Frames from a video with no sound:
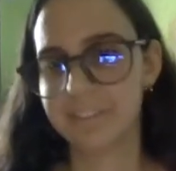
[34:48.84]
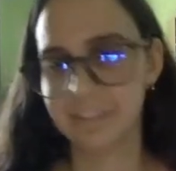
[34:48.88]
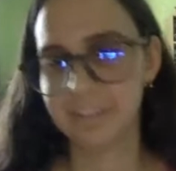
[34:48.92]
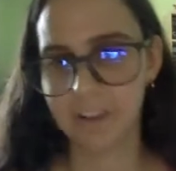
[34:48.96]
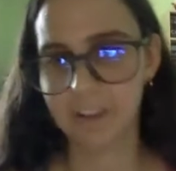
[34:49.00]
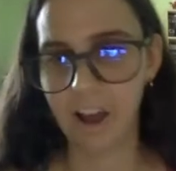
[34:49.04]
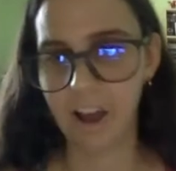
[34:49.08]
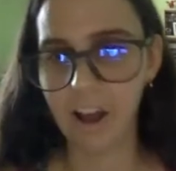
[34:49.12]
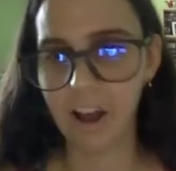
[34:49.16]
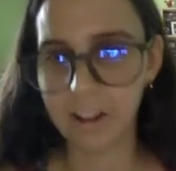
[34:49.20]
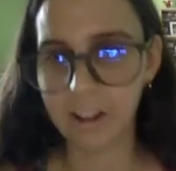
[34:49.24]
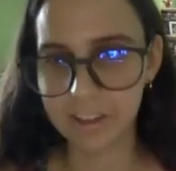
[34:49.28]

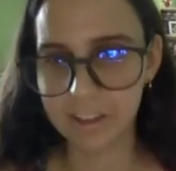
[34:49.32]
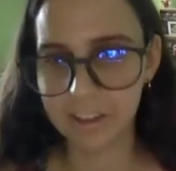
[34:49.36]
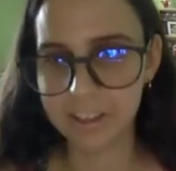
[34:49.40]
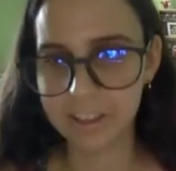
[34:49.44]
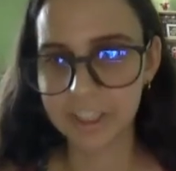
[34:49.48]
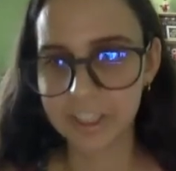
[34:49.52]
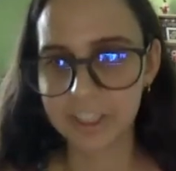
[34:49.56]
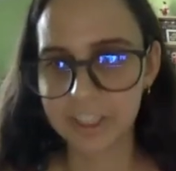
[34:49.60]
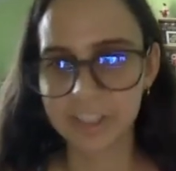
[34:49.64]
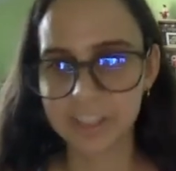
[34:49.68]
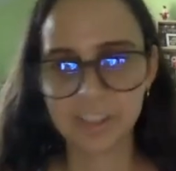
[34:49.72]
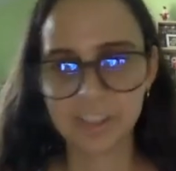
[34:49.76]

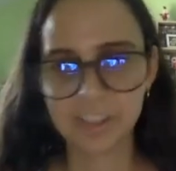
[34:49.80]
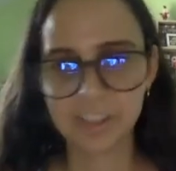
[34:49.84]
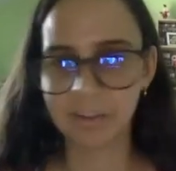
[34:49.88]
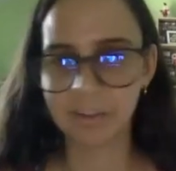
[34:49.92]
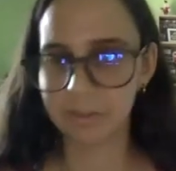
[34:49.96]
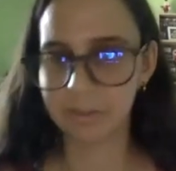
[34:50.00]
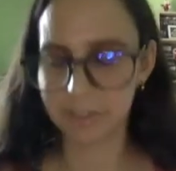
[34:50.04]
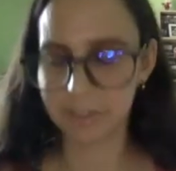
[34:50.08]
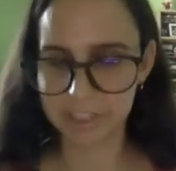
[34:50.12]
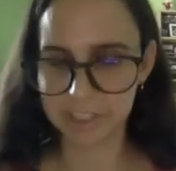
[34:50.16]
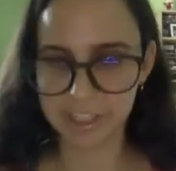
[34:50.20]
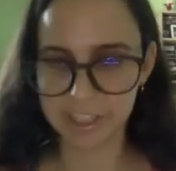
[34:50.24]
college,
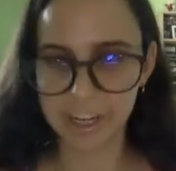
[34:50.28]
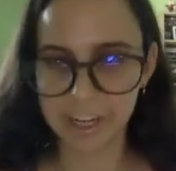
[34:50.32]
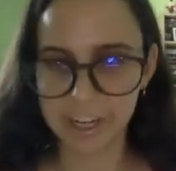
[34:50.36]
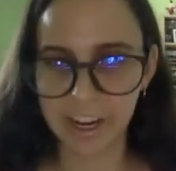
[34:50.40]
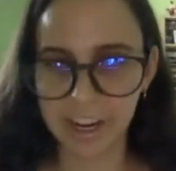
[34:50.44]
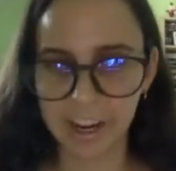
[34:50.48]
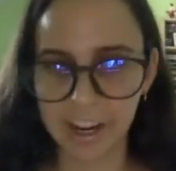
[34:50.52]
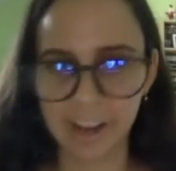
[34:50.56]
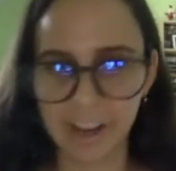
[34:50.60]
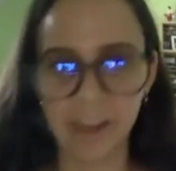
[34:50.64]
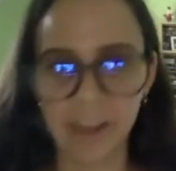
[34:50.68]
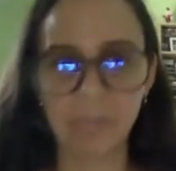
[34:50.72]

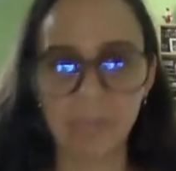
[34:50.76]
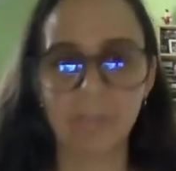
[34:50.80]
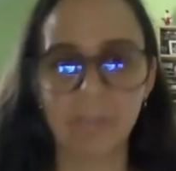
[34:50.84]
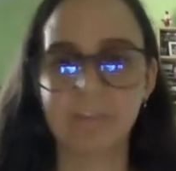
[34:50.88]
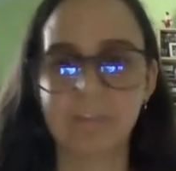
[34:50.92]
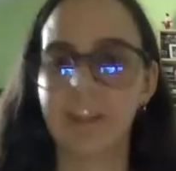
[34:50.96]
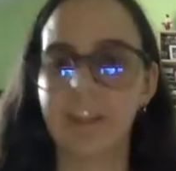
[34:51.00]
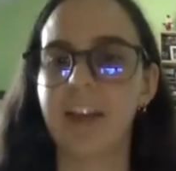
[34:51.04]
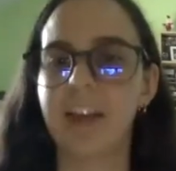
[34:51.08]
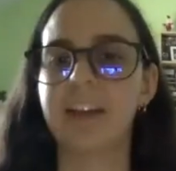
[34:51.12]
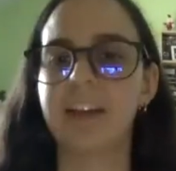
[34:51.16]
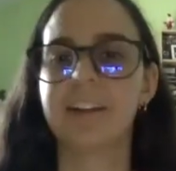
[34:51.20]
university, if
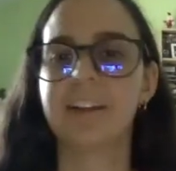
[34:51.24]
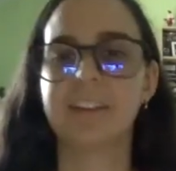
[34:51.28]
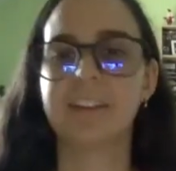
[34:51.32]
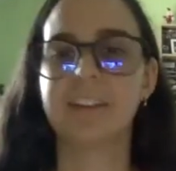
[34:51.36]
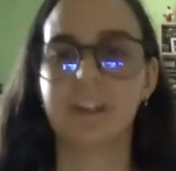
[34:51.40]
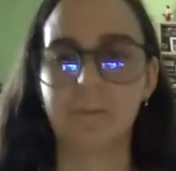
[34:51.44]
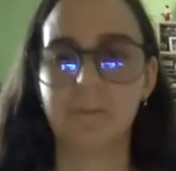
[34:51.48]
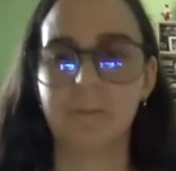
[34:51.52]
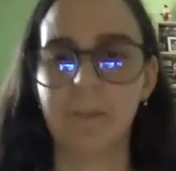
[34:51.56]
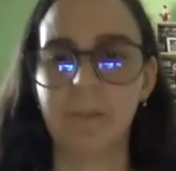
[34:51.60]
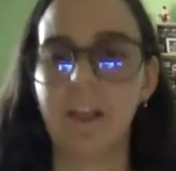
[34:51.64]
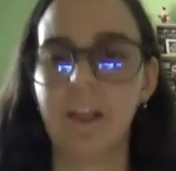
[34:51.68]
that
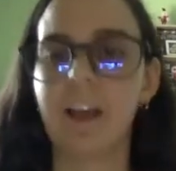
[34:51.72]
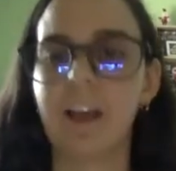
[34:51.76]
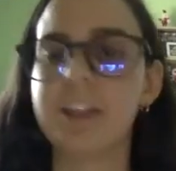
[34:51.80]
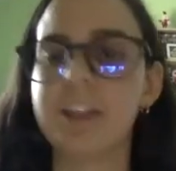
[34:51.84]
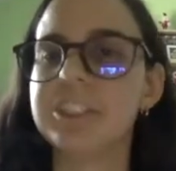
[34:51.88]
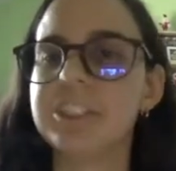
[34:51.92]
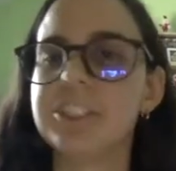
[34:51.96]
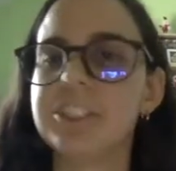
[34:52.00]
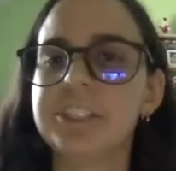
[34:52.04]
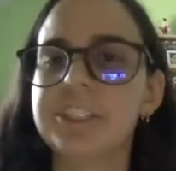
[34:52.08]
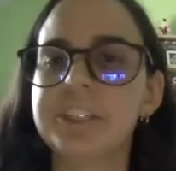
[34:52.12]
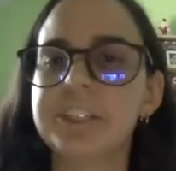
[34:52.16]

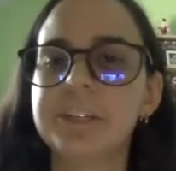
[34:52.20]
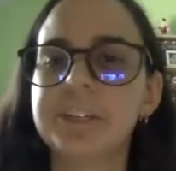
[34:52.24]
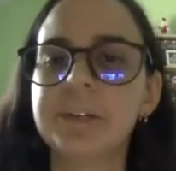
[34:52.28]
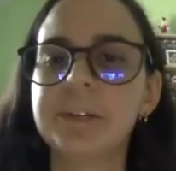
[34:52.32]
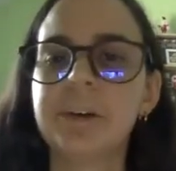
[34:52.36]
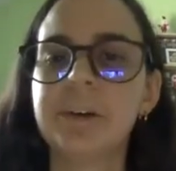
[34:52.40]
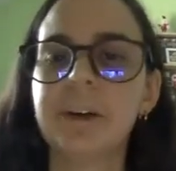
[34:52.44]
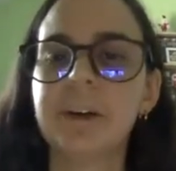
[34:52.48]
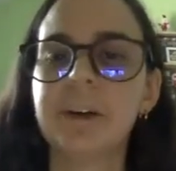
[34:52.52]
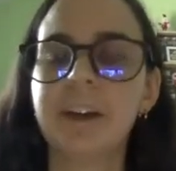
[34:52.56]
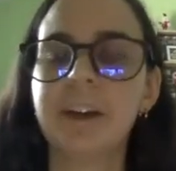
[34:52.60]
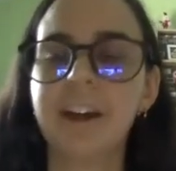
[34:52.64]
applies to you,
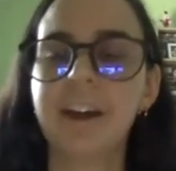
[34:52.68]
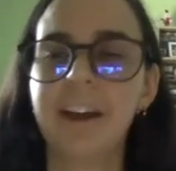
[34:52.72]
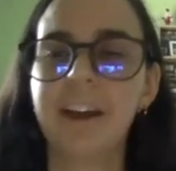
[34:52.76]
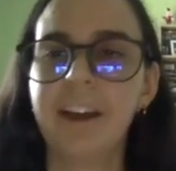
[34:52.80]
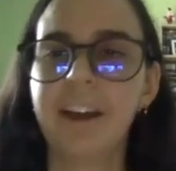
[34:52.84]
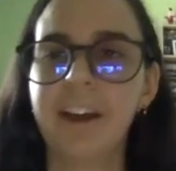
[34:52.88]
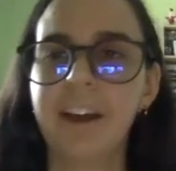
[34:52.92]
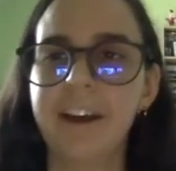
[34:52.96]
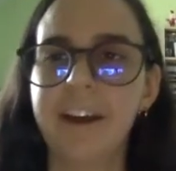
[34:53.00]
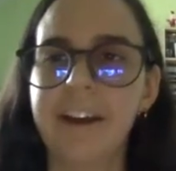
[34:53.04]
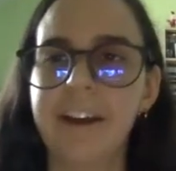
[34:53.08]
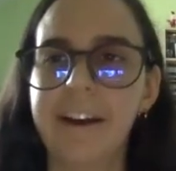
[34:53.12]

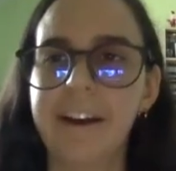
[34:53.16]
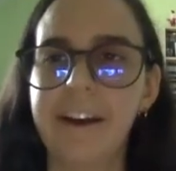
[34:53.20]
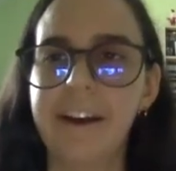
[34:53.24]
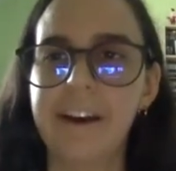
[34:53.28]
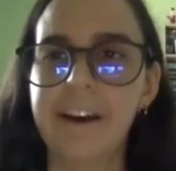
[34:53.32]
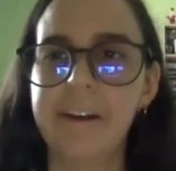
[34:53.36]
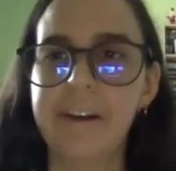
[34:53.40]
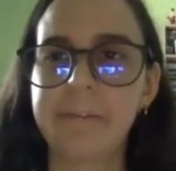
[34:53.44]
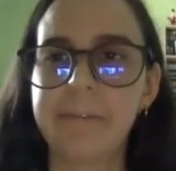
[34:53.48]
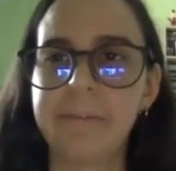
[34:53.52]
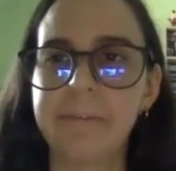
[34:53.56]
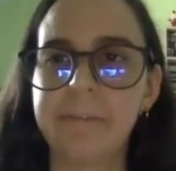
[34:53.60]

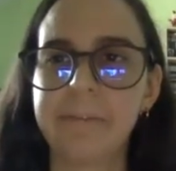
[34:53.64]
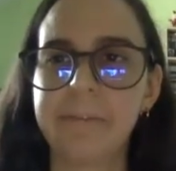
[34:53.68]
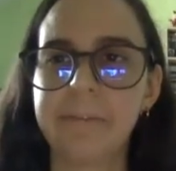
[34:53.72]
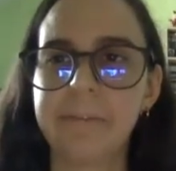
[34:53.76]
um,